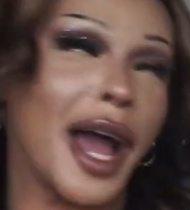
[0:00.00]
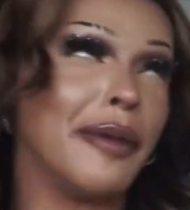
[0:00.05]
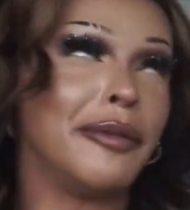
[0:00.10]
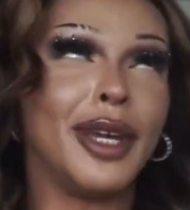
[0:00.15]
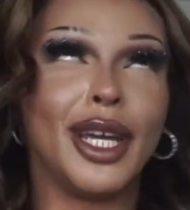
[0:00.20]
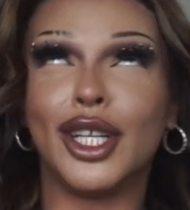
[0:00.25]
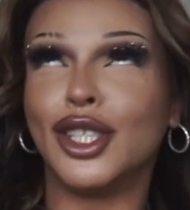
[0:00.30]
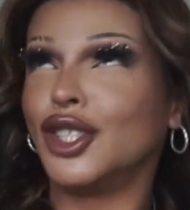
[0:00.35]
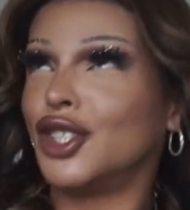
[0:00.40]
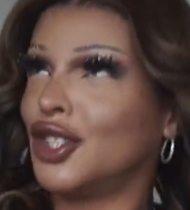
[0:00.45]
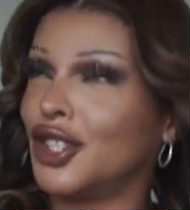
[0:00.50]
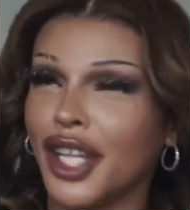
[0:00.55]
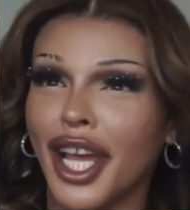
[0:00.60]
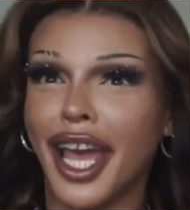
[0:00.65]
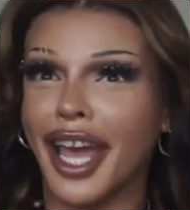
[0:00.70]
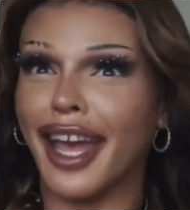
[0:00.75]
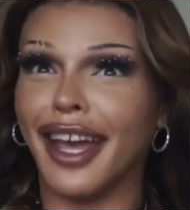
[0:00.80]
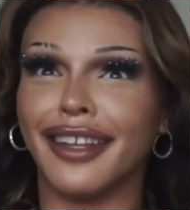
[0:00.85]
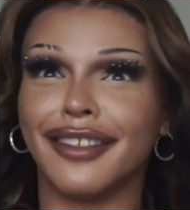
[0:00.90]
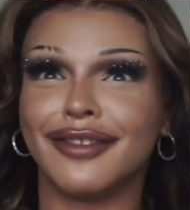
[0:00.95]
I mean,
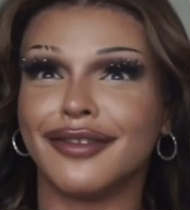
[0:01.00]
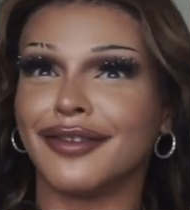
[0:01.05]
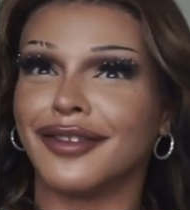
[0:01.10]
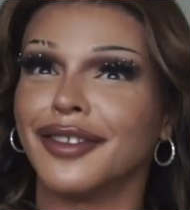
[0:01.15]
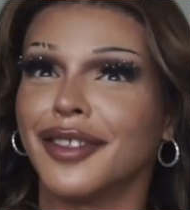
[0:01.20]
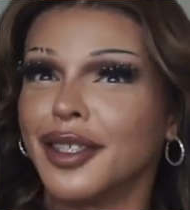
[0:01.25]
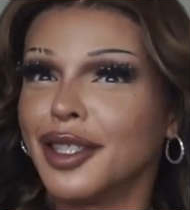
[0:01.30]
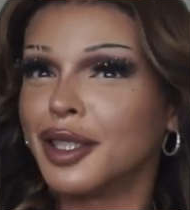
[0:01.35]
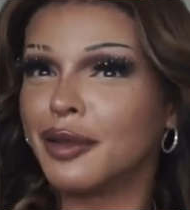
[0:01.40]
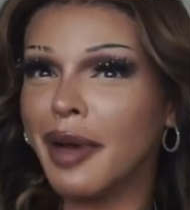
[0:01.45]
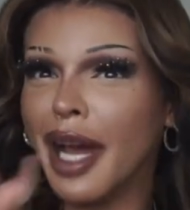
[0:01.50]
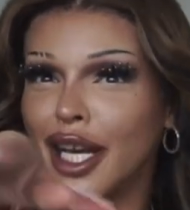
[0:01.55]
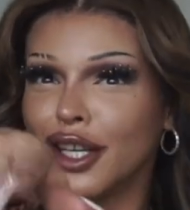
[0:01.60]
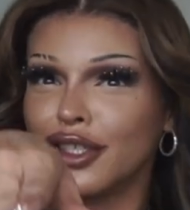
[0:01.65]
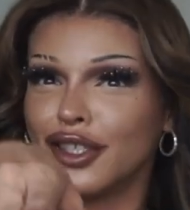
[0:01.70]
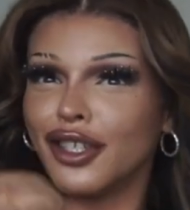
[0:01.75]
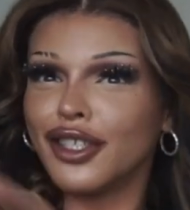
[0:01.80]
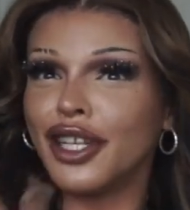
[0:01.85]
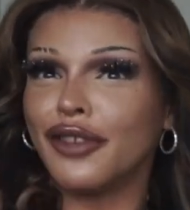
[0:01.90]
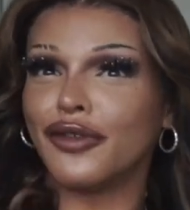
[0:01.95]
shit.
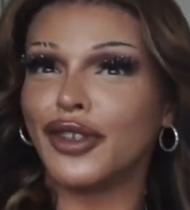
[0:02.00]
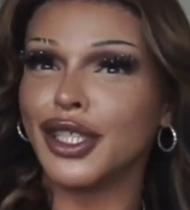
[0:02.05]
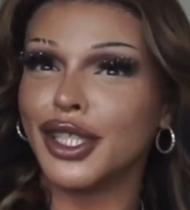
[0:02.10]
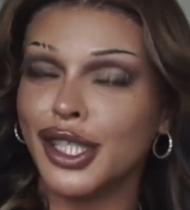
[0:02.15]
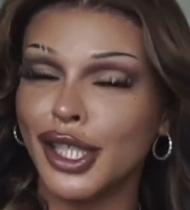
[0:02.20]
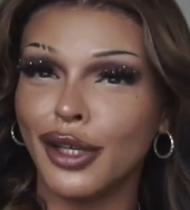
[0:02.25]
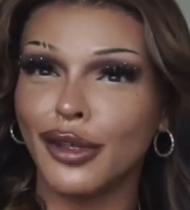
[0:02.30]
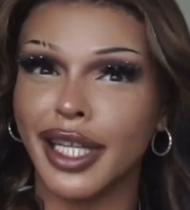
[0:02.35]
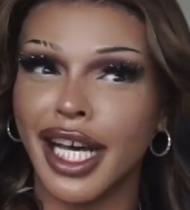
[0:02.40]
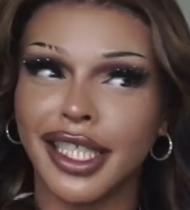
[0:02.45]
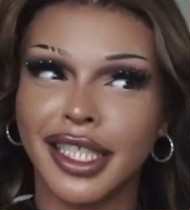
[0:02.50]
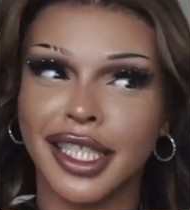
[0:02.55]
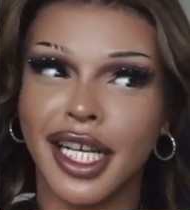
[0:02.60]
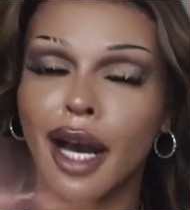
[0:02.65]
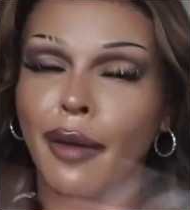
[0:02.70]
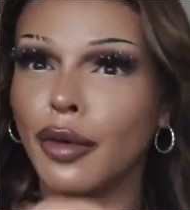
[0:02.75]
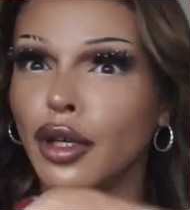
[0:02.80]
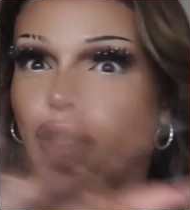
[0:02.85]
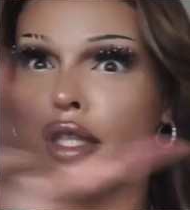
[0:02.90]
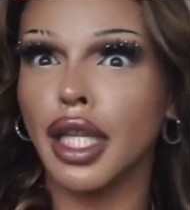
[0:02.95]
Spiders are different too. That's a
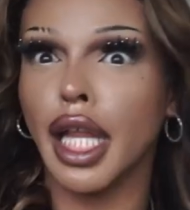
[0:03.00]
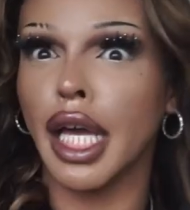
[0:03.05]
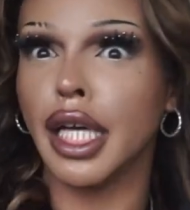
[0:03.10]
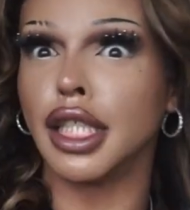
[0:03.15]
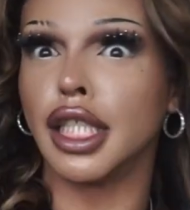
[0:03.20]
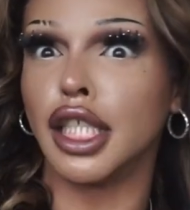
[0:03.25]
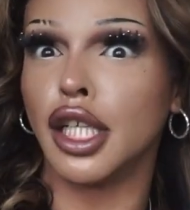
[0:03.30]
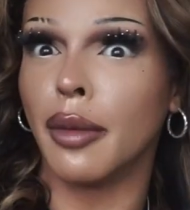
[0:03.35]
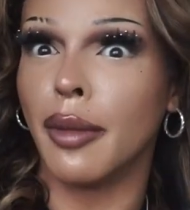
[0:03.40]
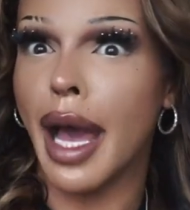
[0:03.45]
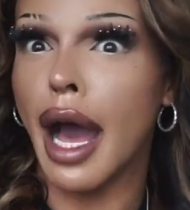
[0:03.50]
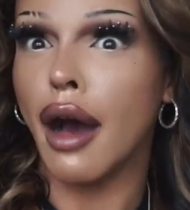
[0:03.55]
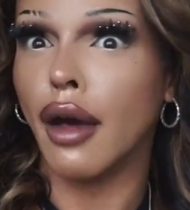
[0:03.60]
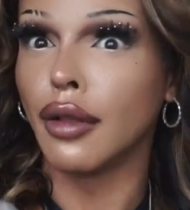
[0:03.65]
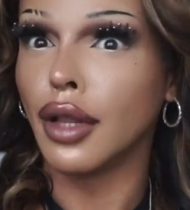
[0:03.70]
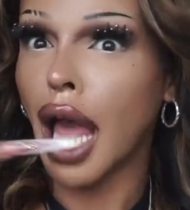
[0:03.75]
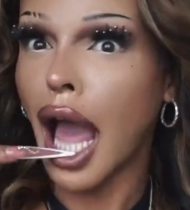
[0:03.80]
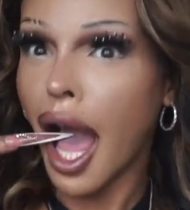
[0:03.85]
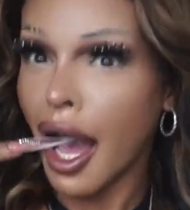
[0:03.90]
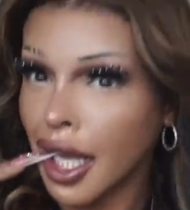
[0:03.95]
couple of legs in your
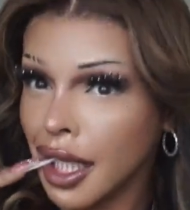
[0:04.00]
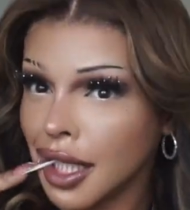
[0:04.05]
mouth.